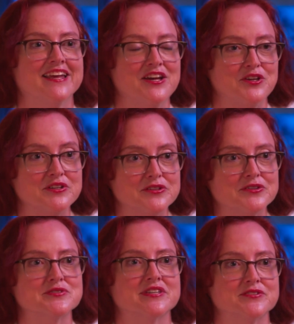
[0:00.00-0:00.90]
Mm-hmm. You need
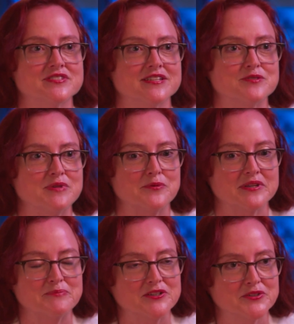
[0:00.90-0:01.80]
those skill sets to be able to
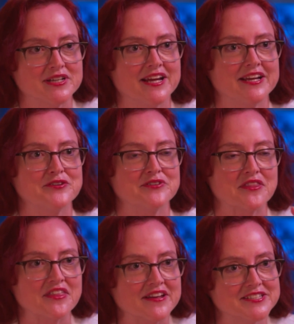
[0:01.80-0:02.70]
be creative and
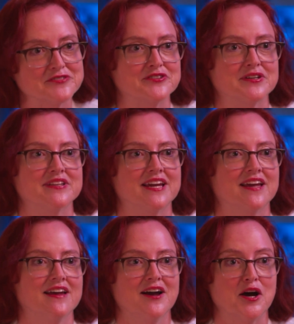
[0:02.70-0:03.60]
think differently